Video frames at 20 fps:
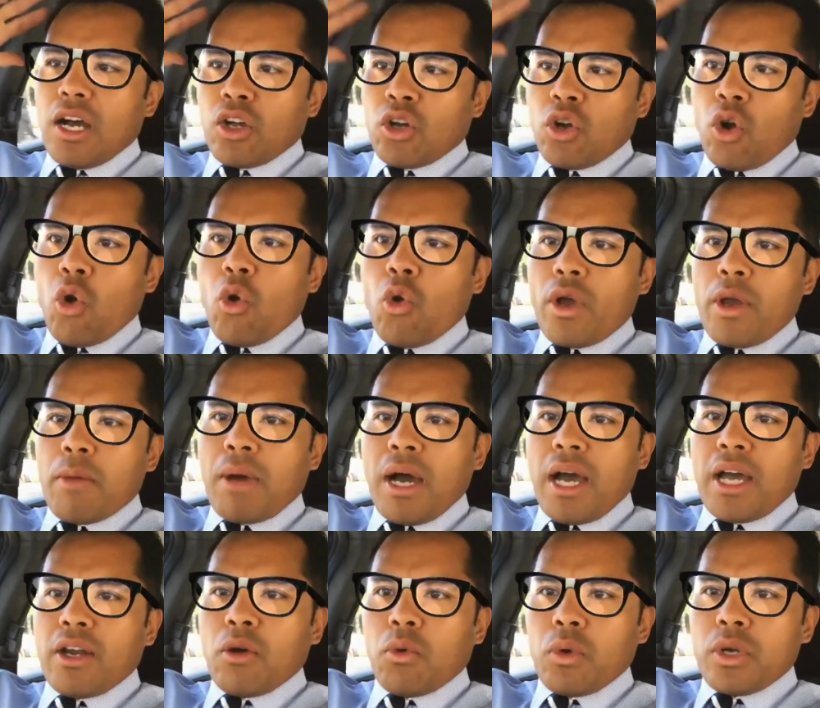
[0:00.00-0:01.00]
goal in
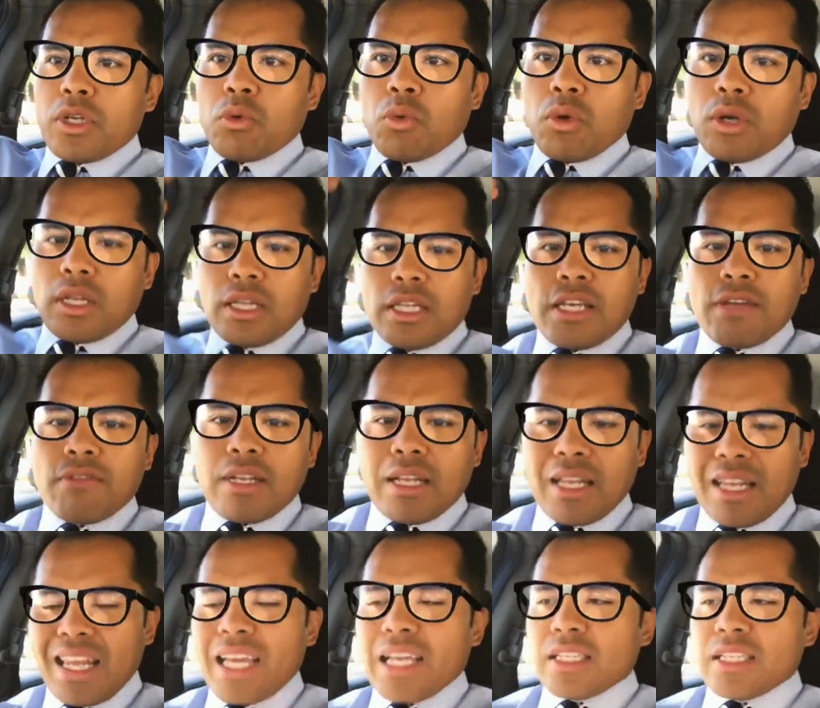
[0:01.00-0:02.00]
mind on what you want to leave in the
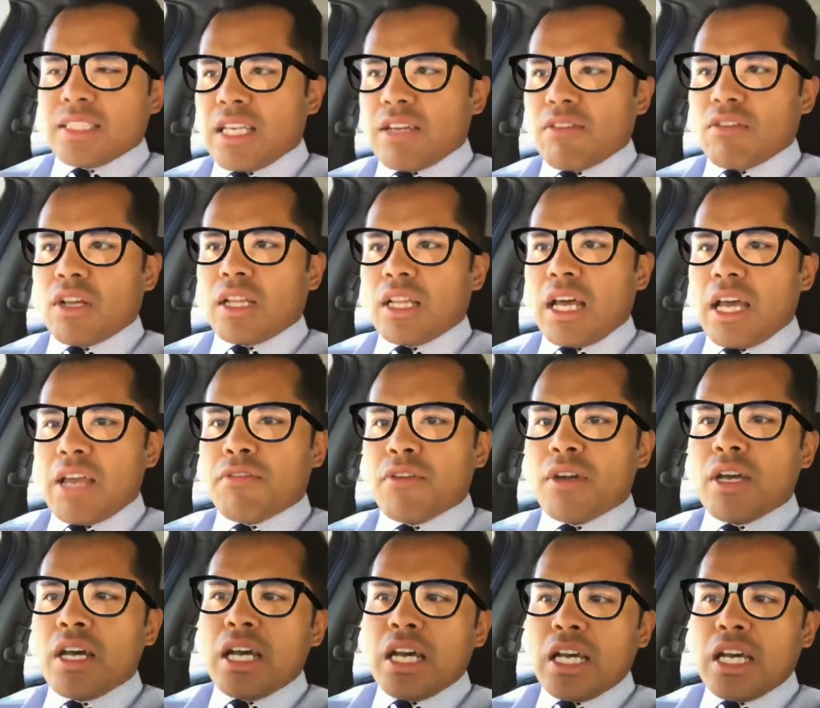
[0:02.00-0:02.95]
legacy of your life,